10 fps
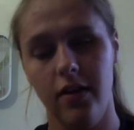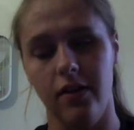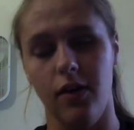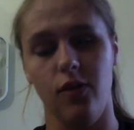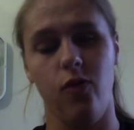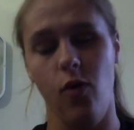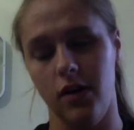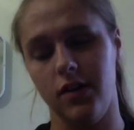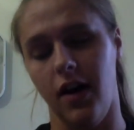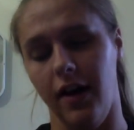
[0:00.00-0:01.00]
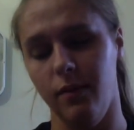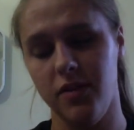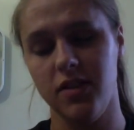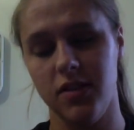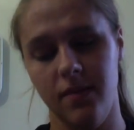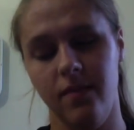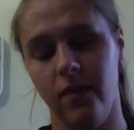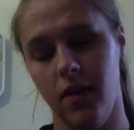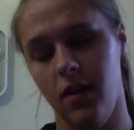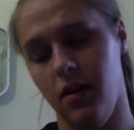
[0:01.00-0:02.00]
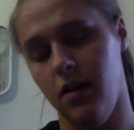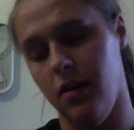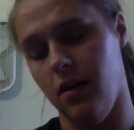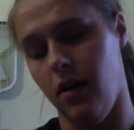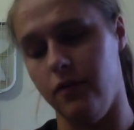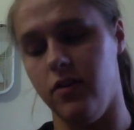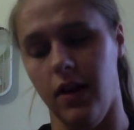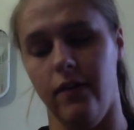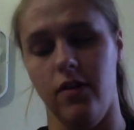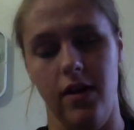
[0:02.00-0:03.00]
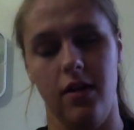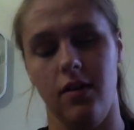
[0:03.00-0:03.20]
There are 4 types of delivery.